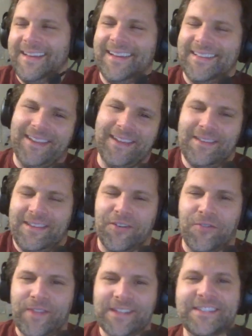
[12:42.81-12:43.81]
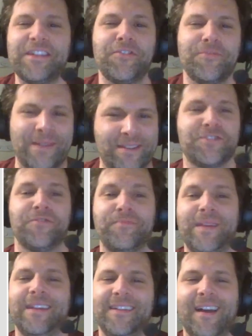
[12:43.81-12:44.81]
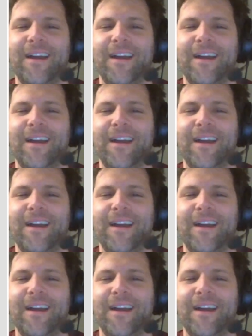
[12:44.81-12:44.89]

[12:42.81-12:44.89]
And that's there because of me.